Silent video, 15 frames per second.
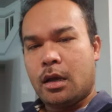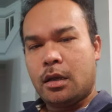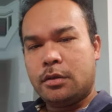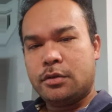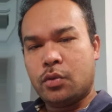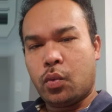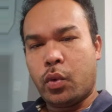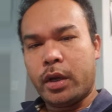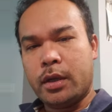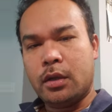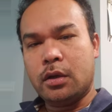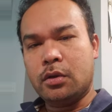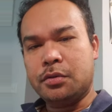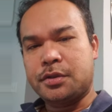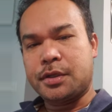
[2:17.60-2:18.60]
It's a
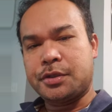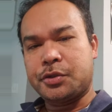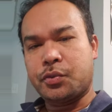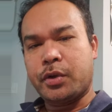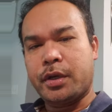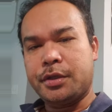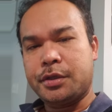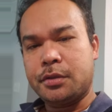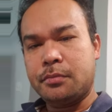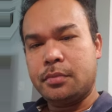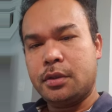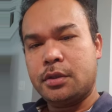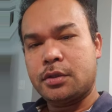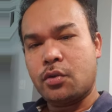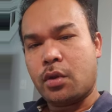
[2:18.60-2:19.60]
win-lose situation,
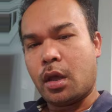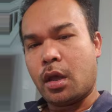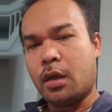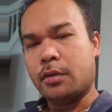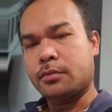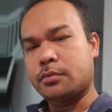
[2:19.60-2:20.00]
but it's okay.